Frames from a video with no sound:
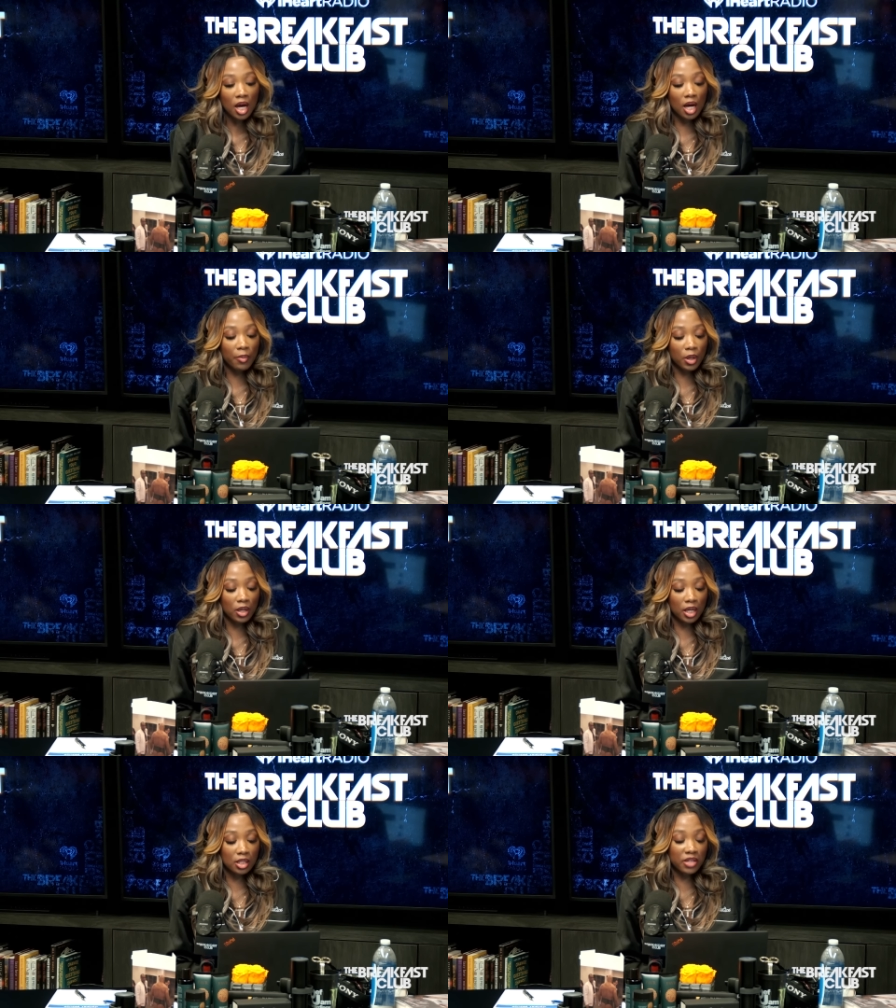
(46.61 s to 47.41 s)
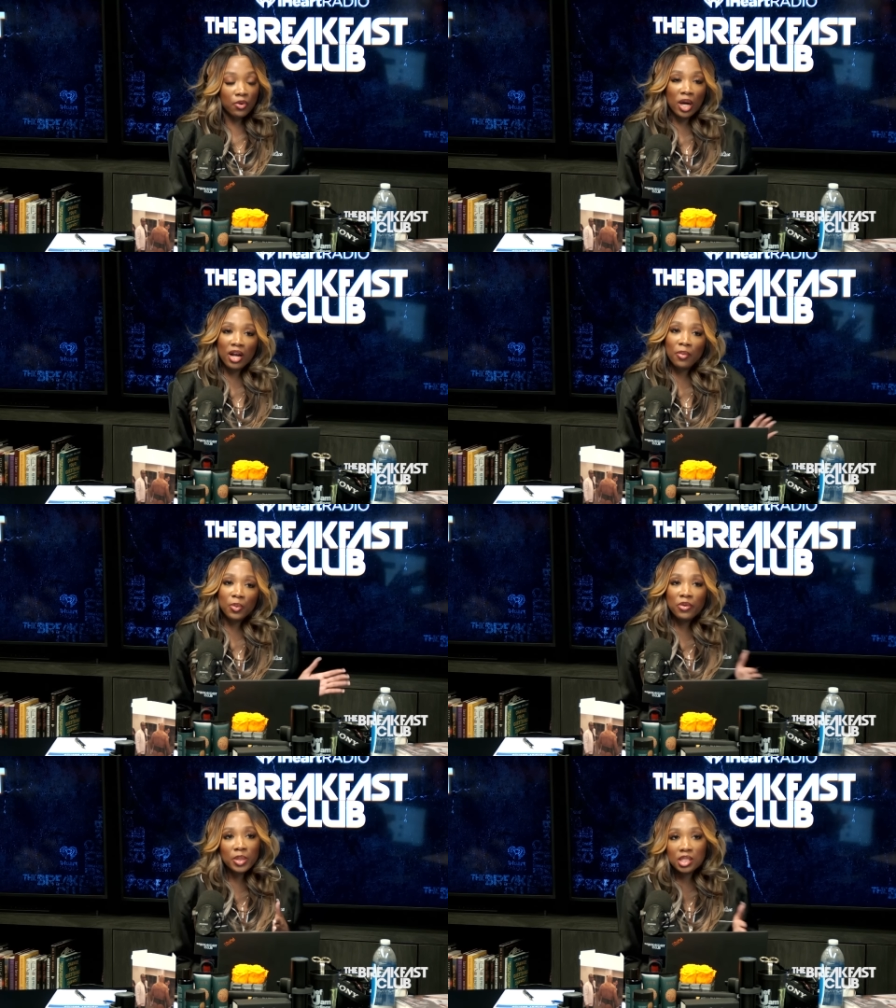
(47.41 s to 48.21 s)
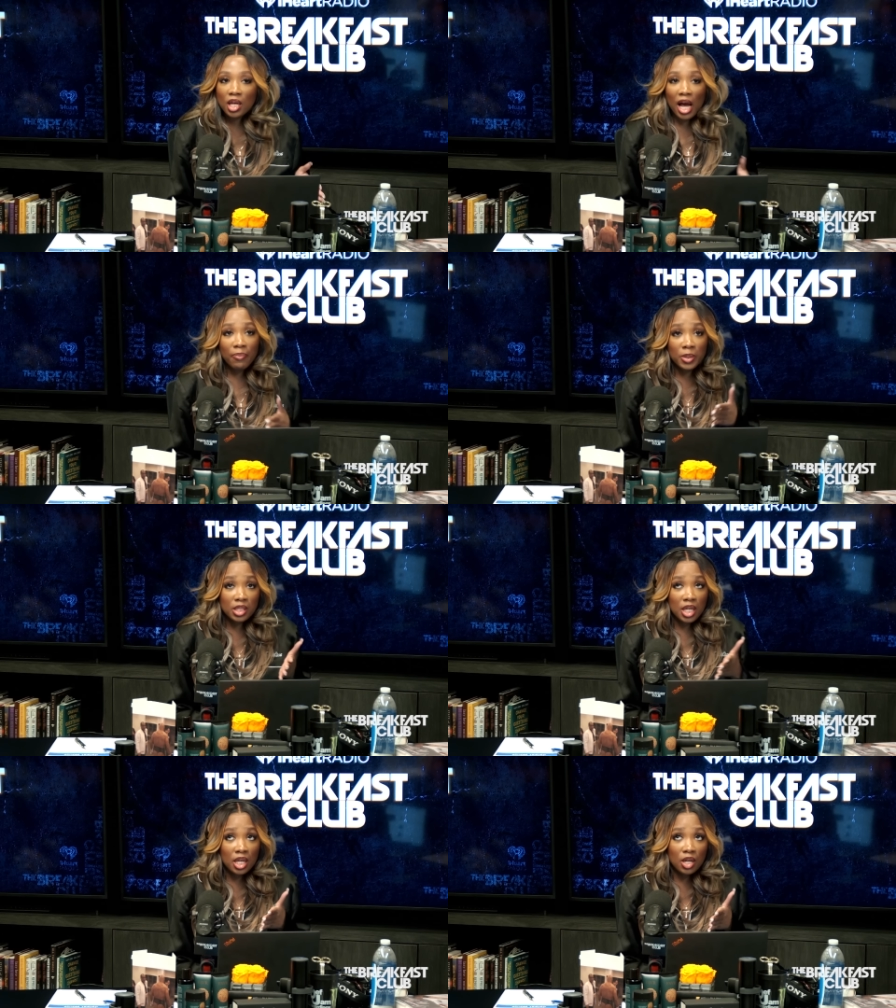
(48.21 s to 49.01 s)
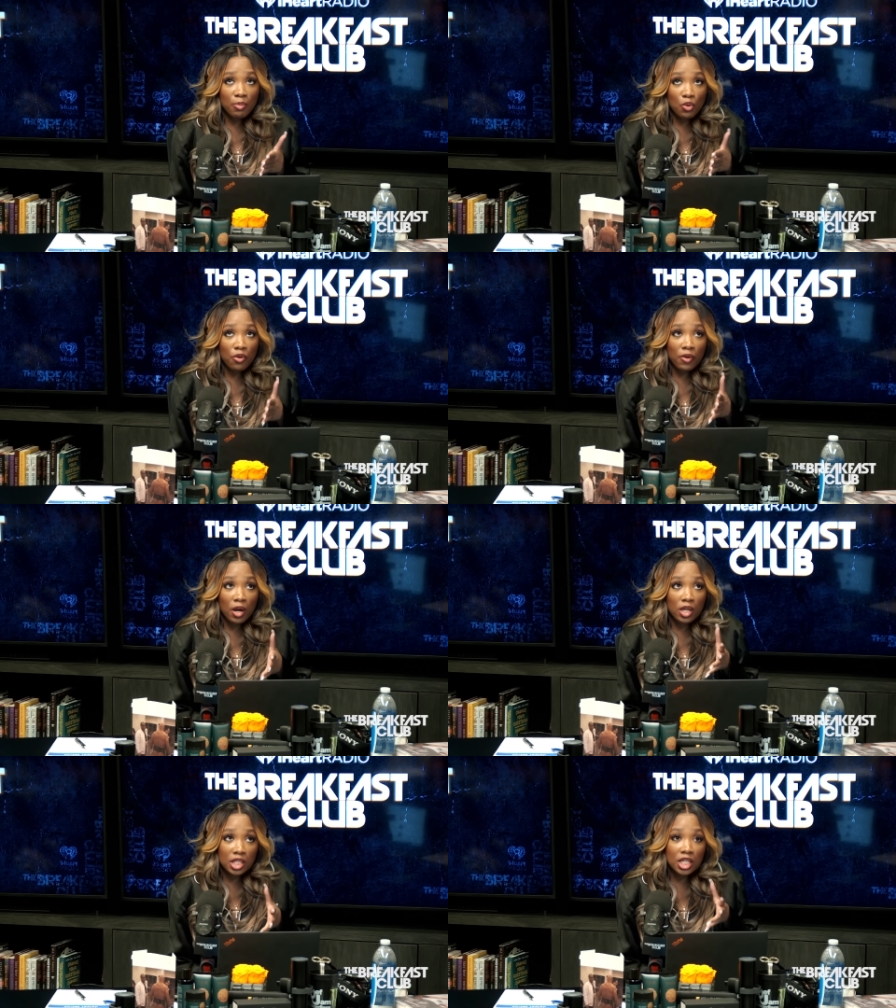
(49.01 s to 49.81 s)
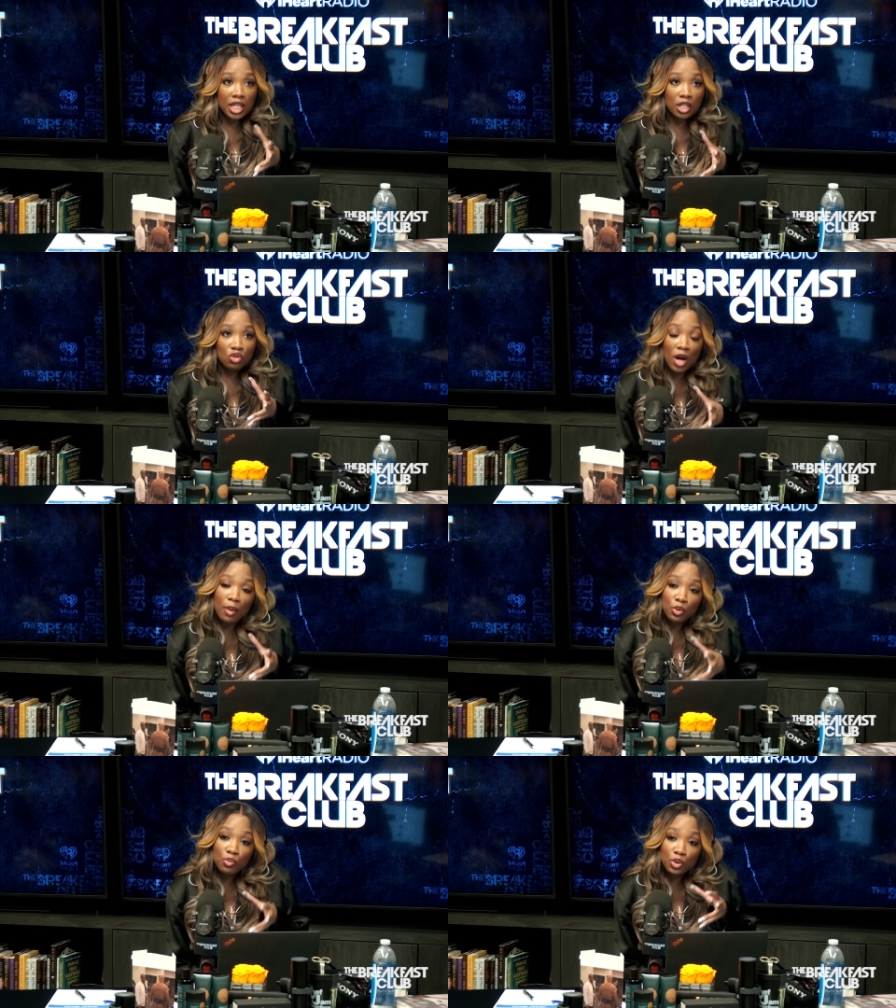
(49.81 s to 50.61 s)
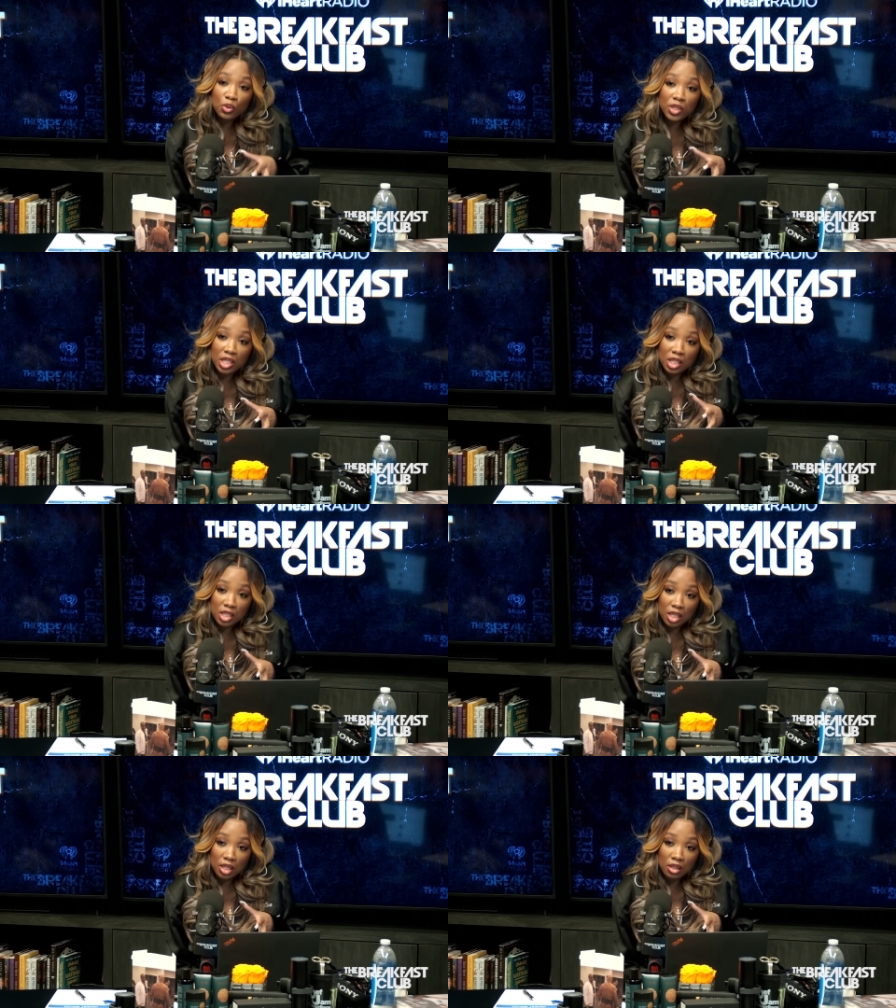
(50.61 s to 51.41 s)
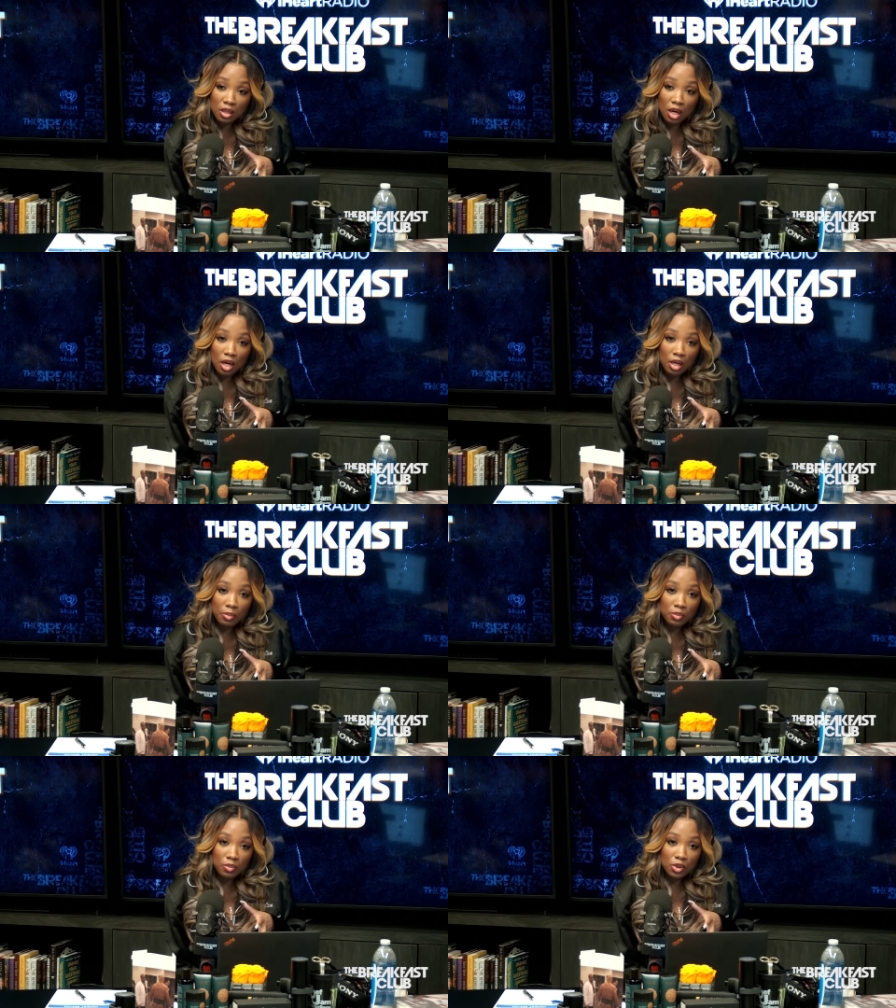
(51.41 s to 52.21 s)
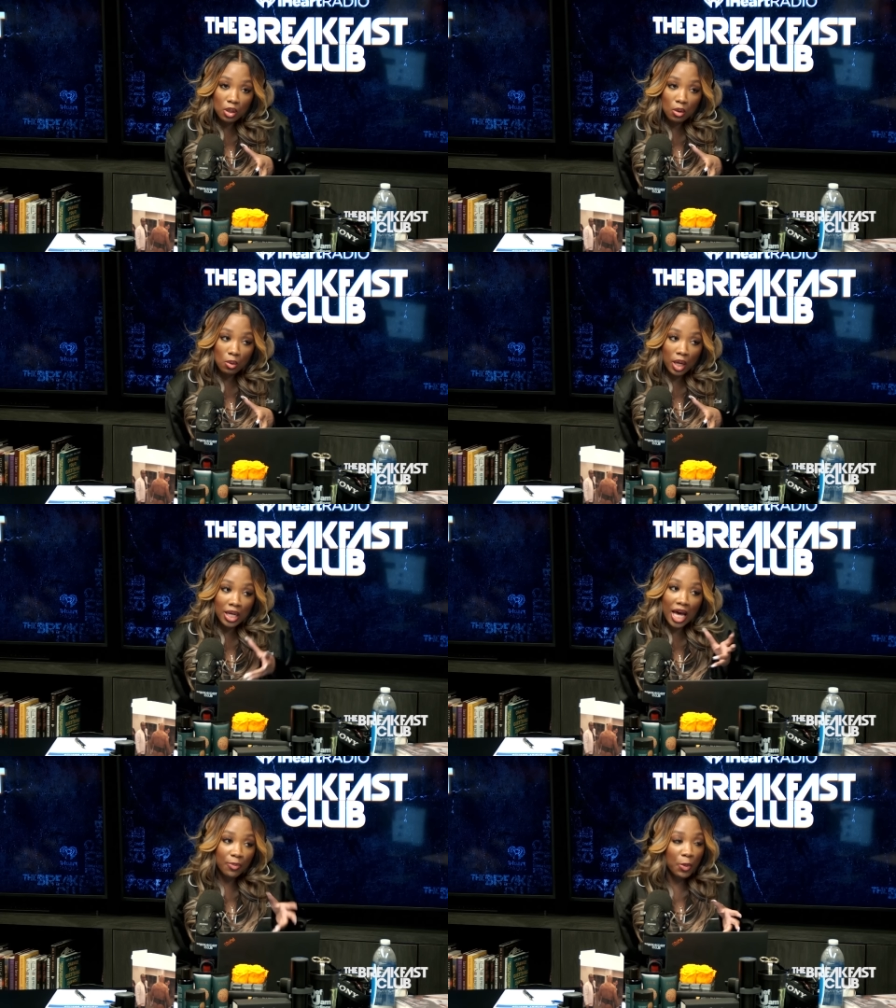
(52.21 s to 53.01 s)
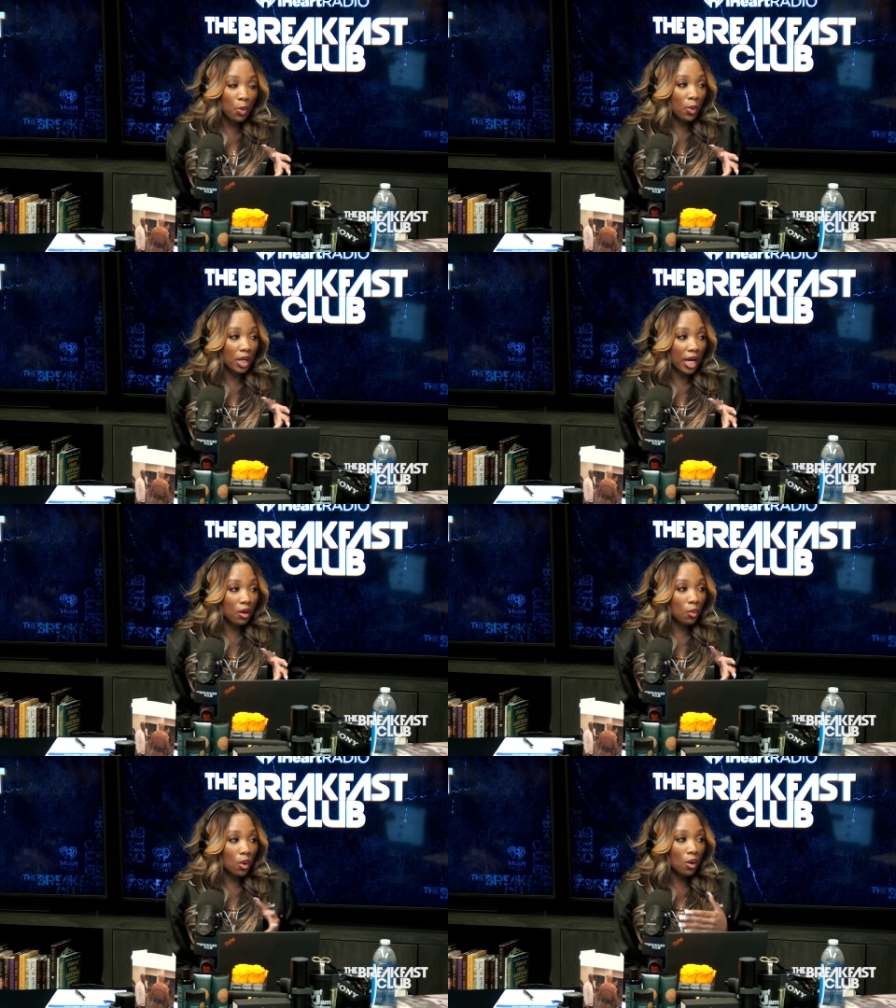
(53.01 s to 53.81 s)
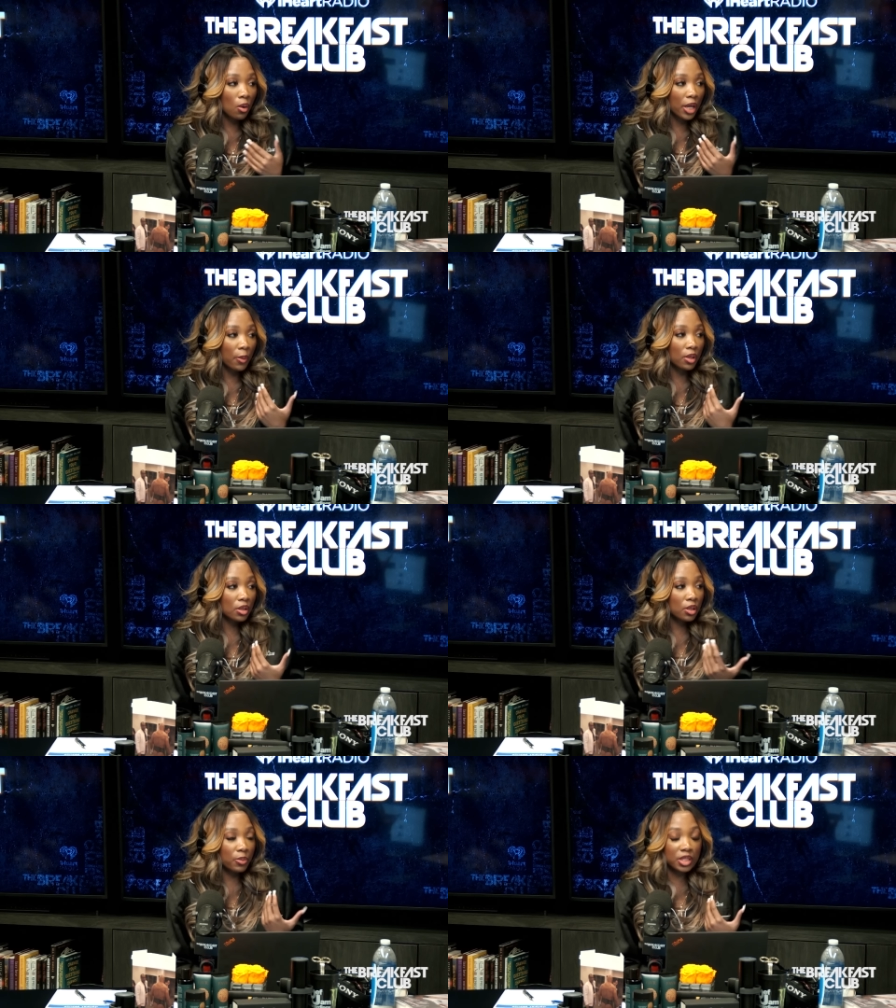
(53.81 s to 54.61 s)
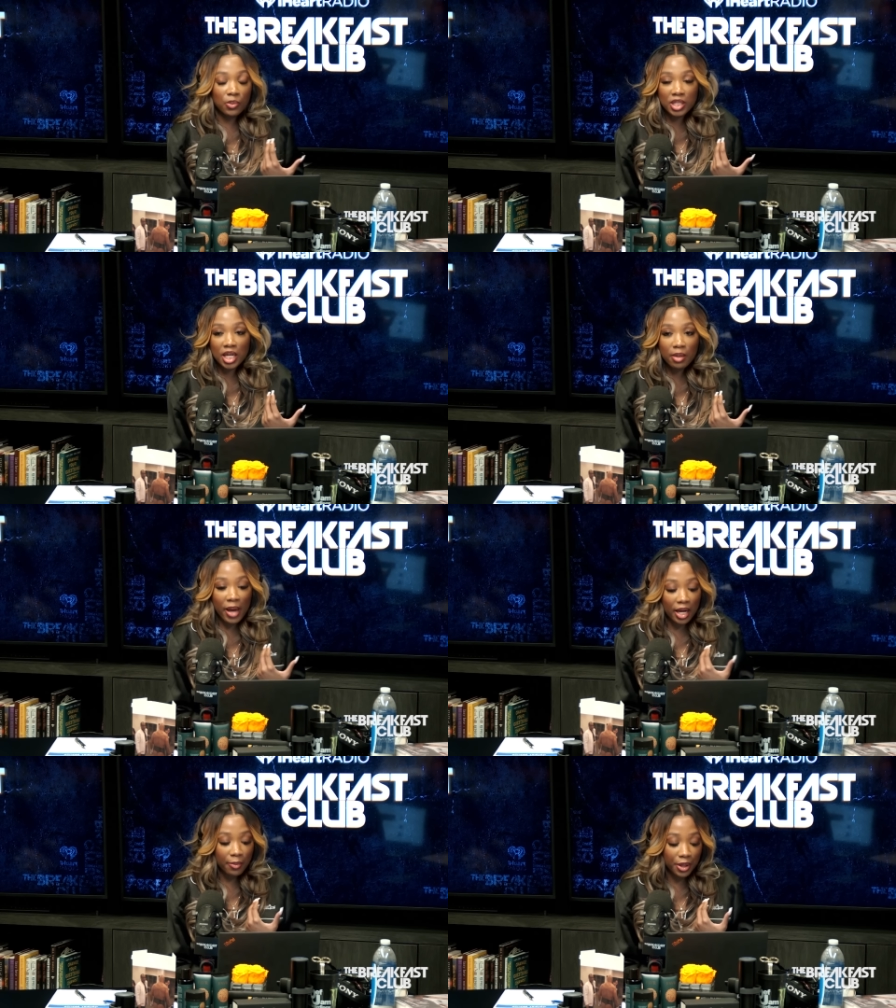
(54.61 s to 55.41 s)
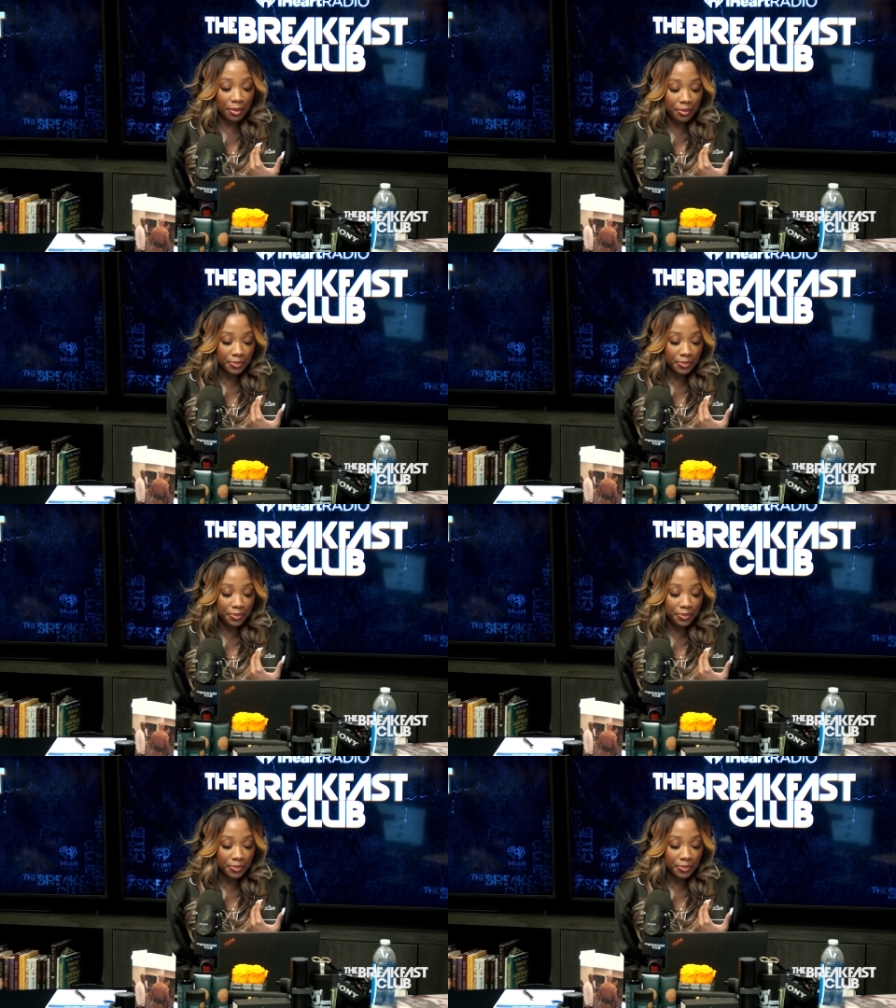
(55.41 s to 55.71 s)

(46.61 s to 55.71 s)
um, and all that good stuff. And I, we've been seeing, I've been seeing him move around because he did drop new music since then. Mm -hmm. um, so a lot of people were like, "Whoa!" They were, you know, they were taken aback a bit.